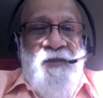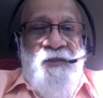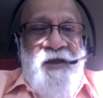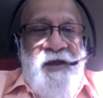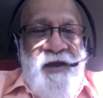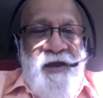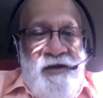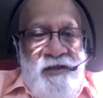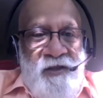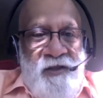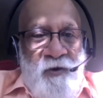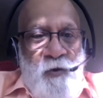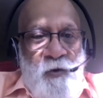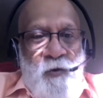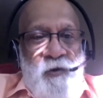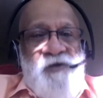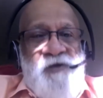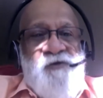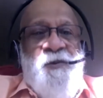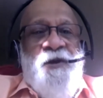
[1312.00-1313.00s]
And the
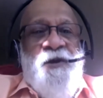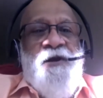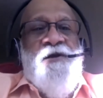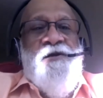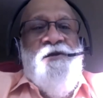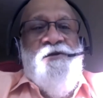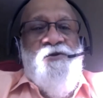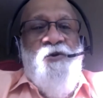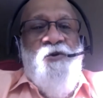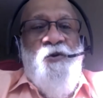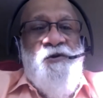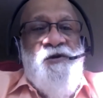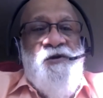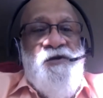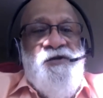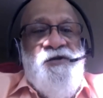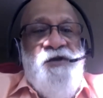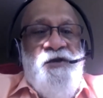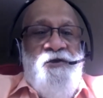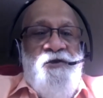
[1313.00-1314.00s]
Holy Spirit is going
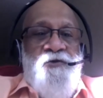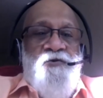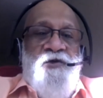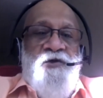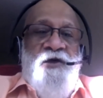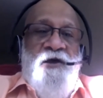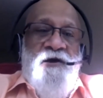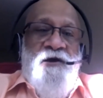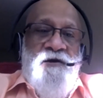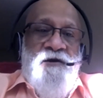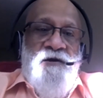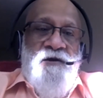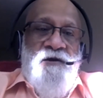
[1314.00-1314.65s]
to take you there.